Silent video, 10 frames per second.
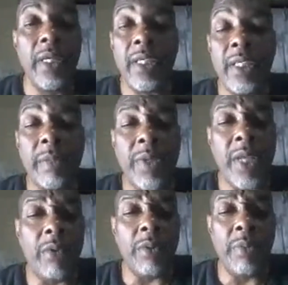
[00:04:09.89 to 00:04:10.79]
something that
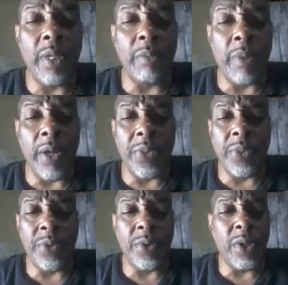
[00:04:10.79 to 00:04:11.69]
would be about
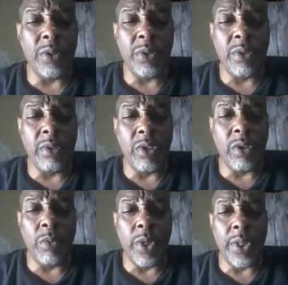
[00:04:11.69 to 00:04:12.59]
no
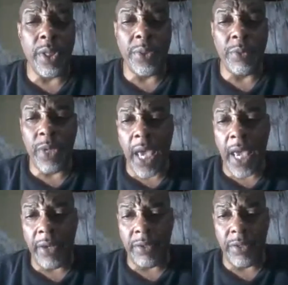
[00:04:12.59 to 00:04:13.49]
more than 3
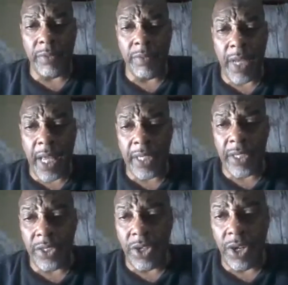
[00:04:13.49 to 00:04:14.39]
acres of land to
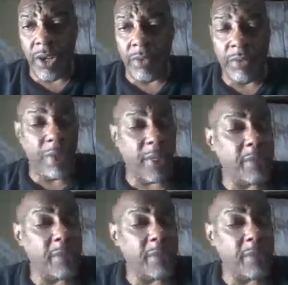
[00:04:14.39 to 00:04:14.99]
start off with,